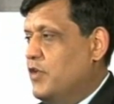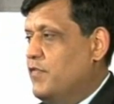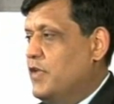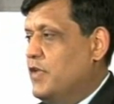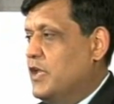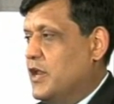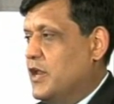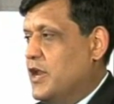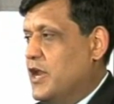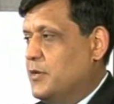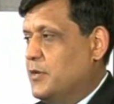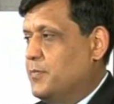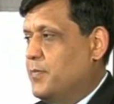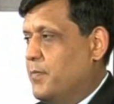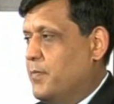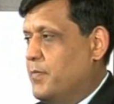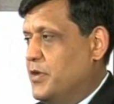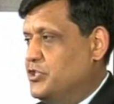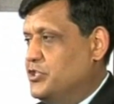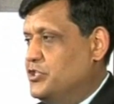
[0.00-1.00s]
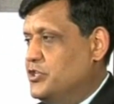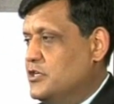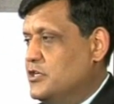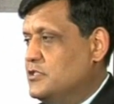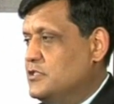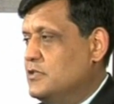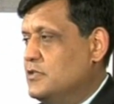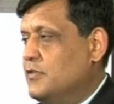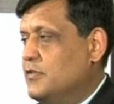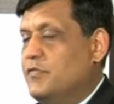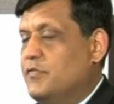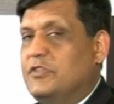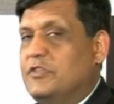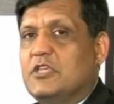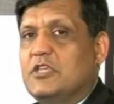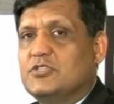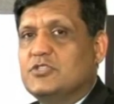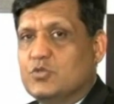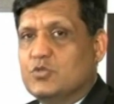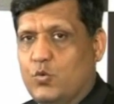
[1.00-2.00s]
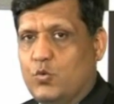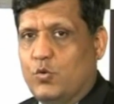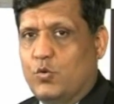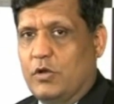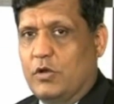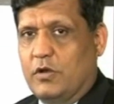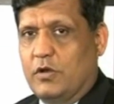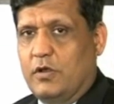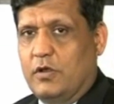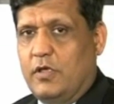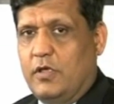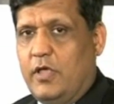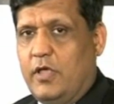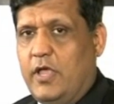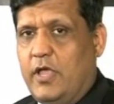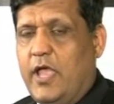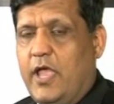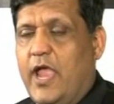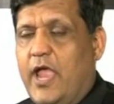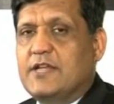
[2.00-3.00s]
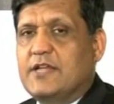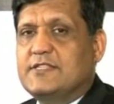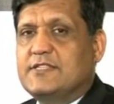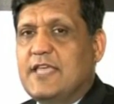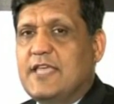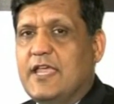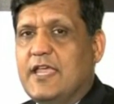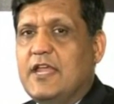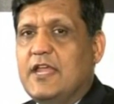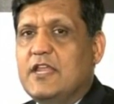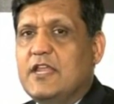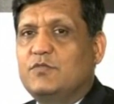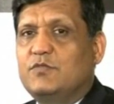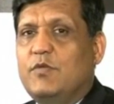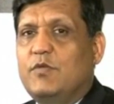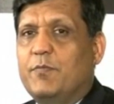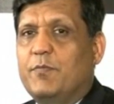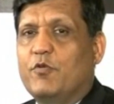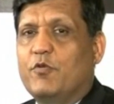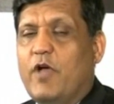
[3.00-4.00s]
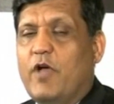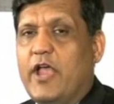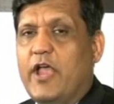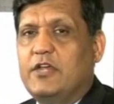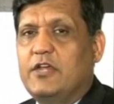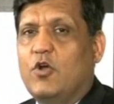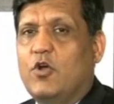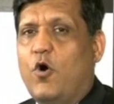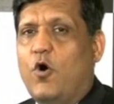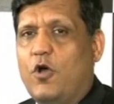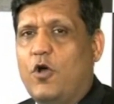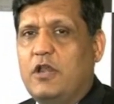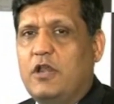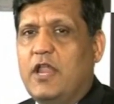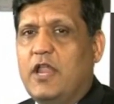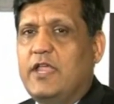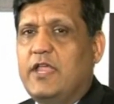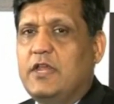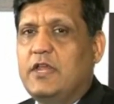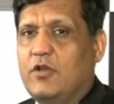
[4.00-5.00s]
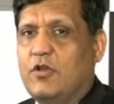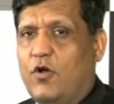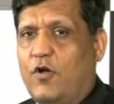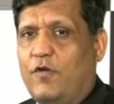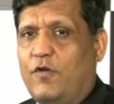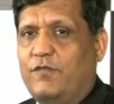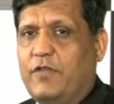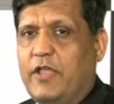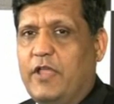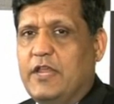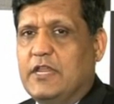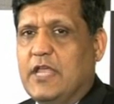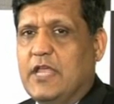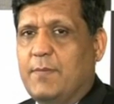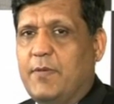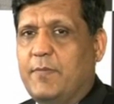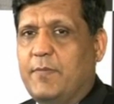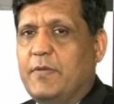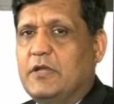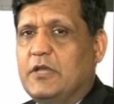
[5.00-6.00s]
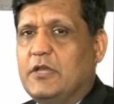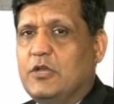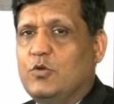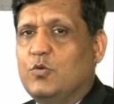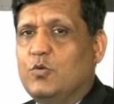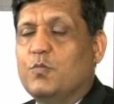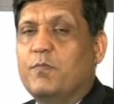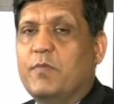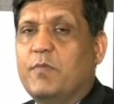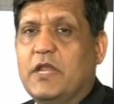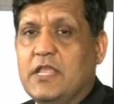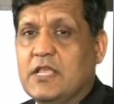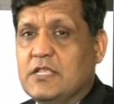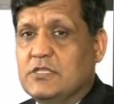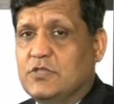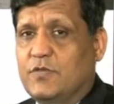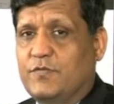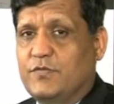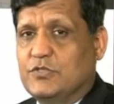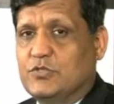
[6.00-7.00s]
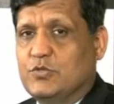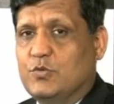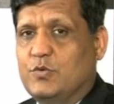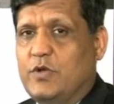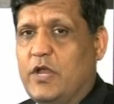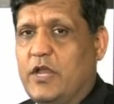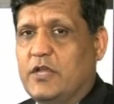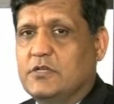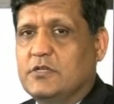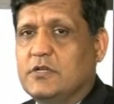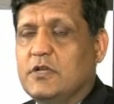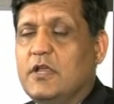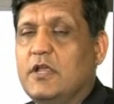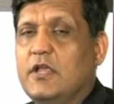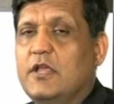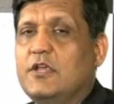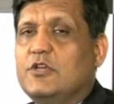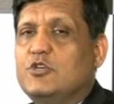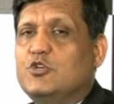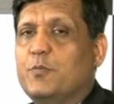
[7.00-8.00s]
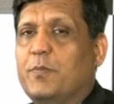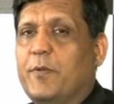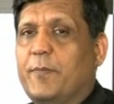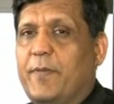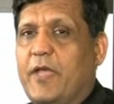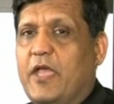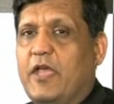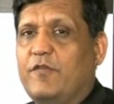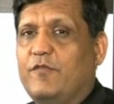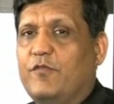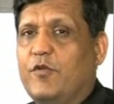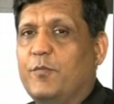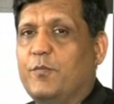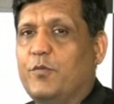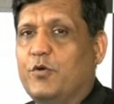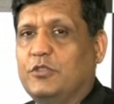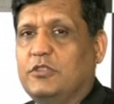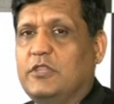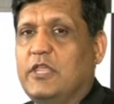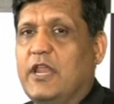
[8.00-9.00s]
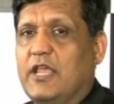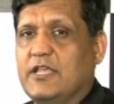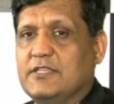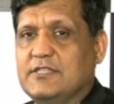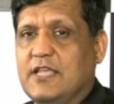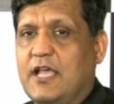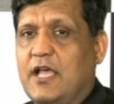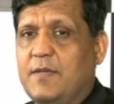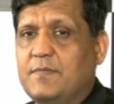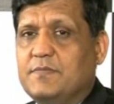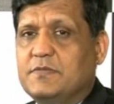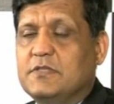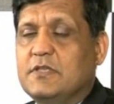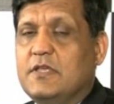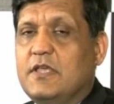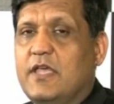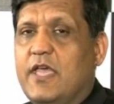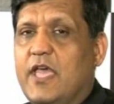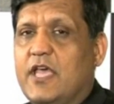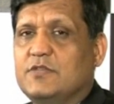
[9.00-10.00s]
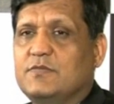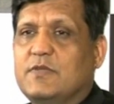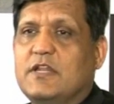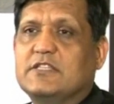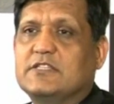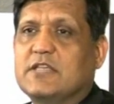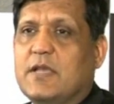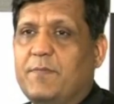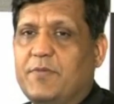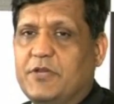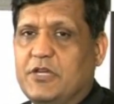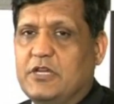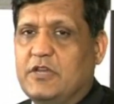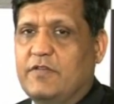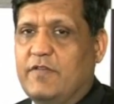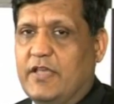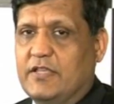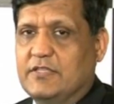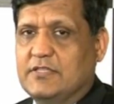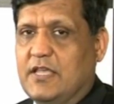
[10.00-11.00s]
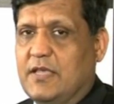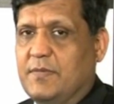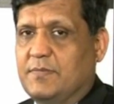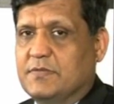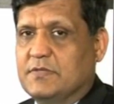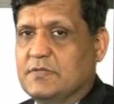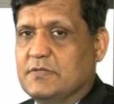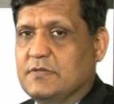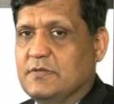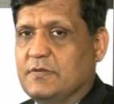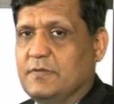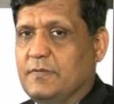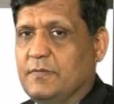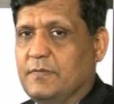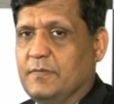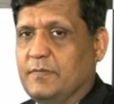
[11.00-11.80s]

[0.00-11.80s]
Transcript: where we connect publishers with the school. And second is we provide online and offline capability to millions of students to prepare for both their exams as well as competitive exams.